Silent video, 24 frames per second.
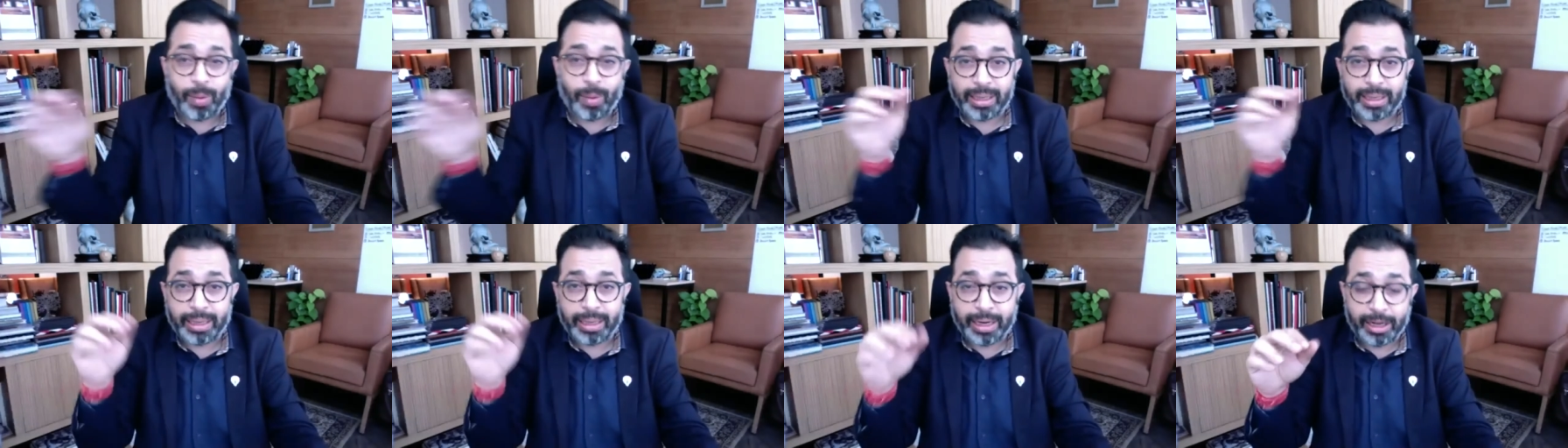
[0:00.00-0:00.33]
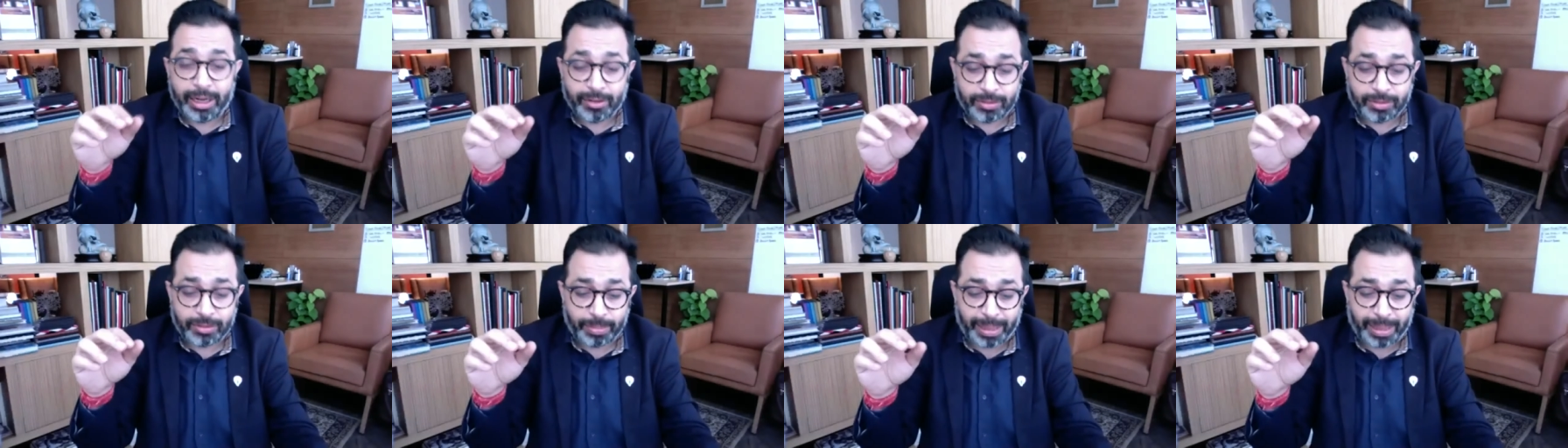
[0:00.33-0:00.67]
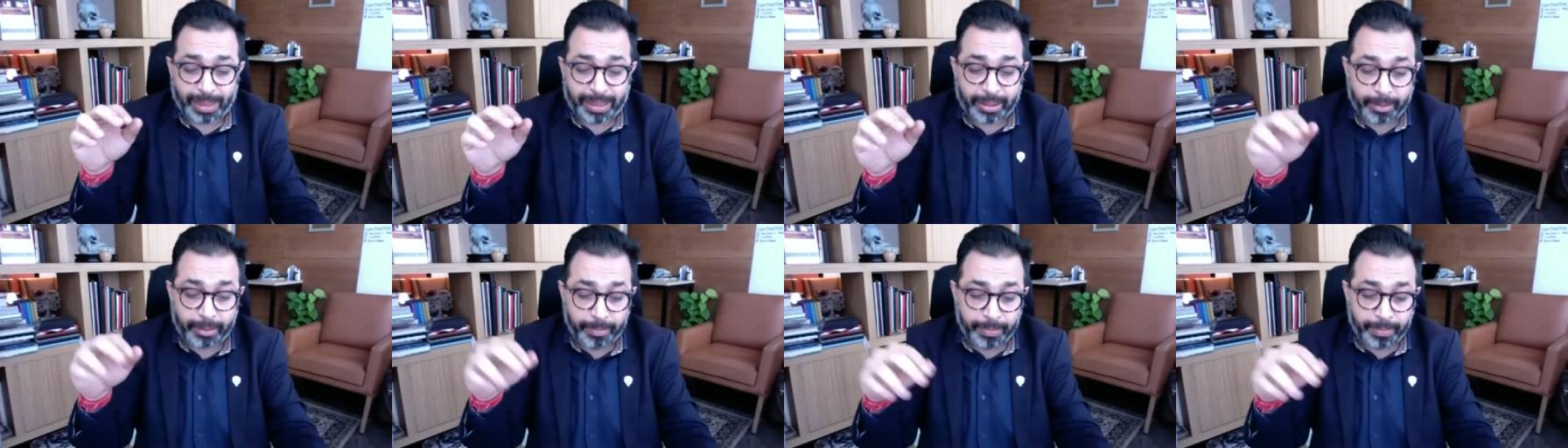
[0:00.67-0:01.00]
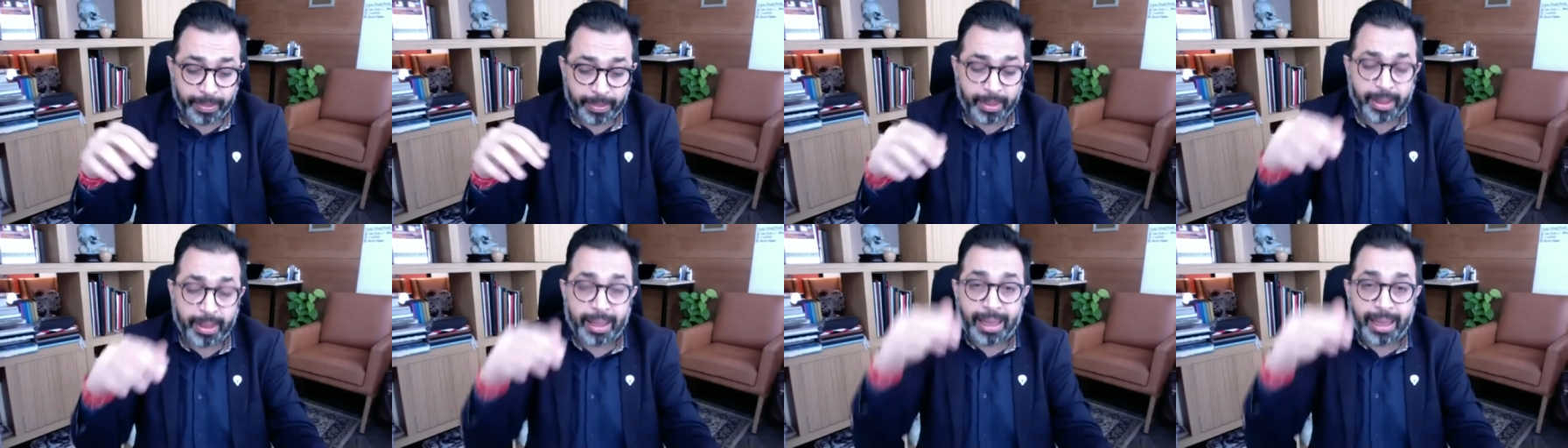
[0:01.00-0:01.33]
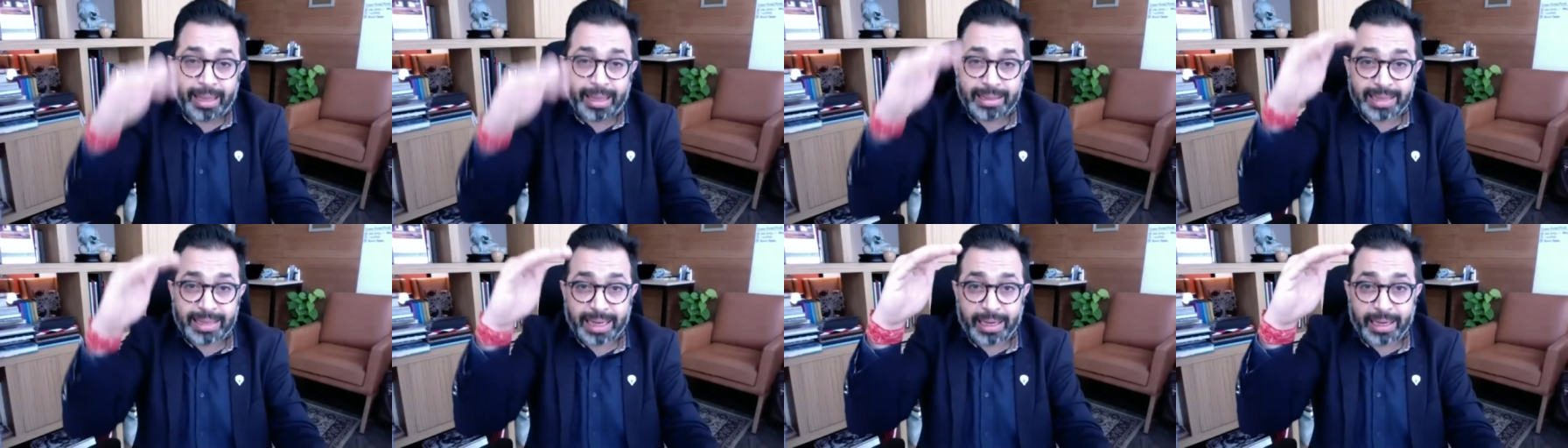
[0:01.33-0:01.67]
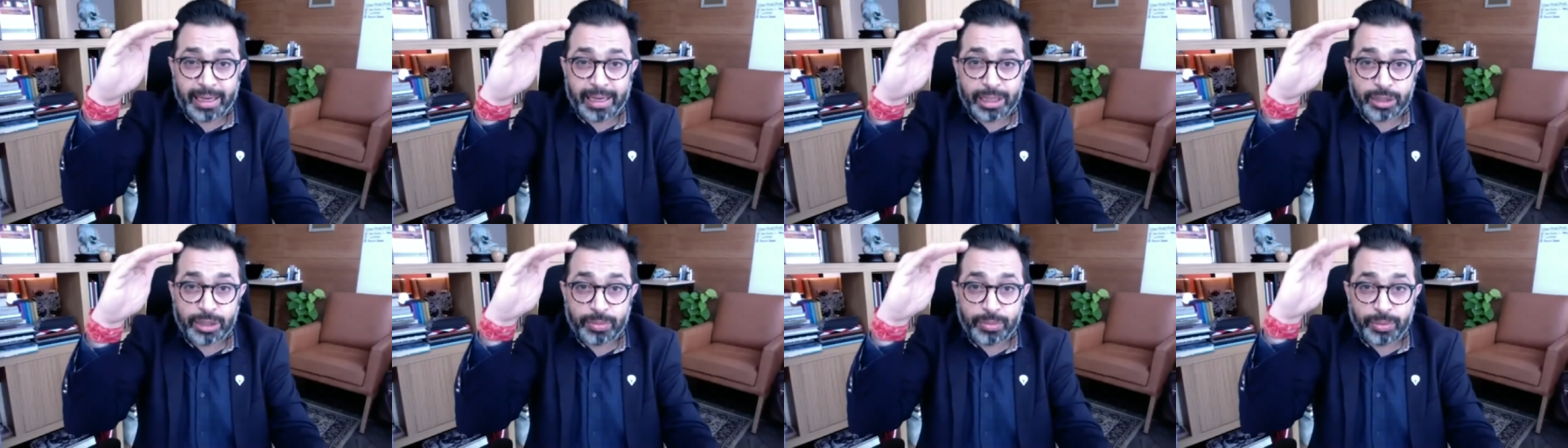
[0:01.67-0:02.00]
one grid of spectrum and
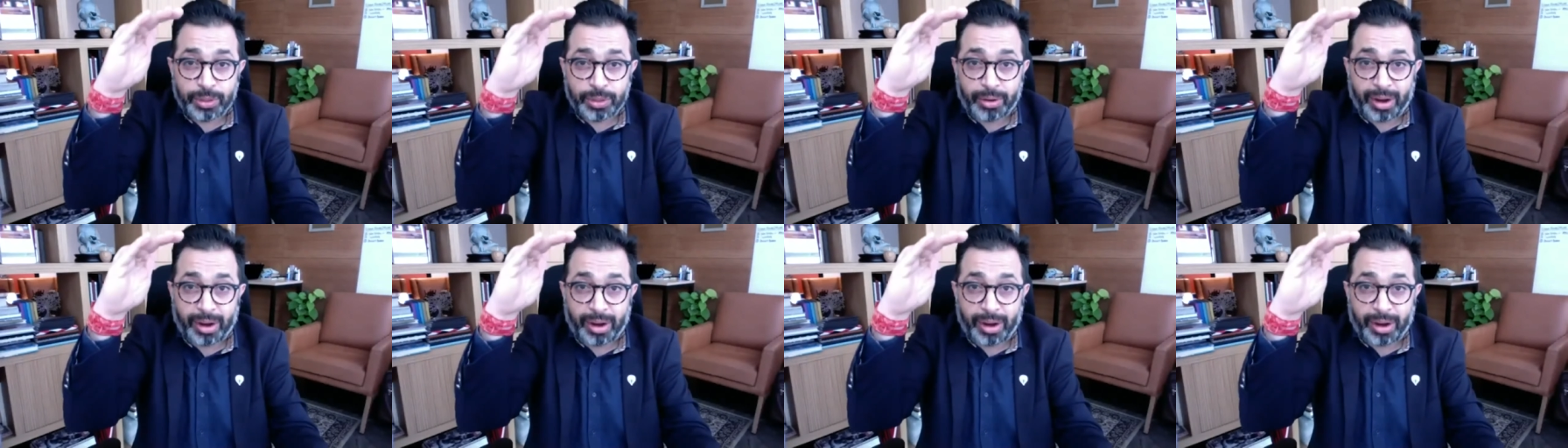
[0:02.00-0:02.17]
second is